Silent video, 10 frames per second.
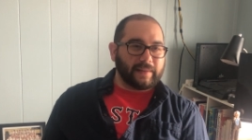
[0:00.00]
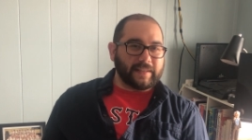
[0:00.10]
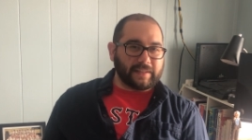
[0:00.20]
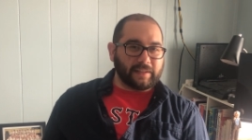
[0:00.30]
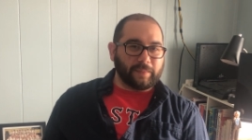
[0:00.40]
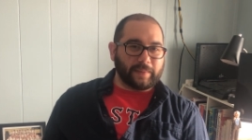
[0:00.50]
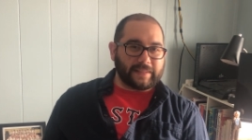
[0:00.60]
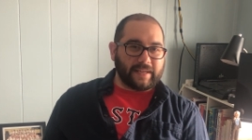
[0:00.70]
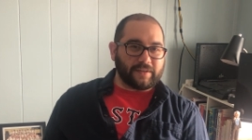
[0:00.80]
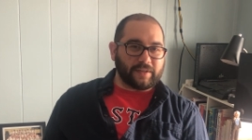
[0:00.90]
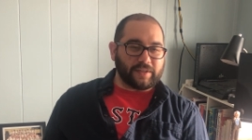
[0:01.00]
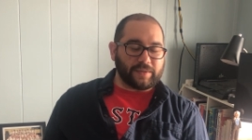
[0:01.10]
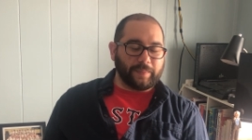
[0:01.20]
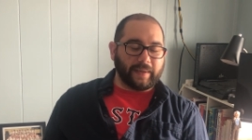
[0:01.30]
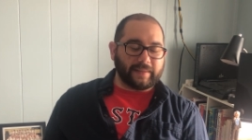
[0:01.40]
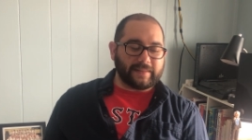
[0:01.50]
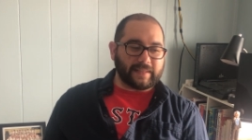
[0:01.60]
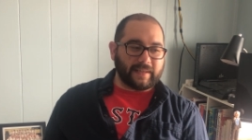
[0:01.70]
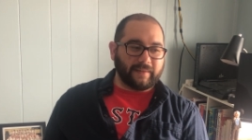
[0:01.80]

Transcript: that's a little pretentious, but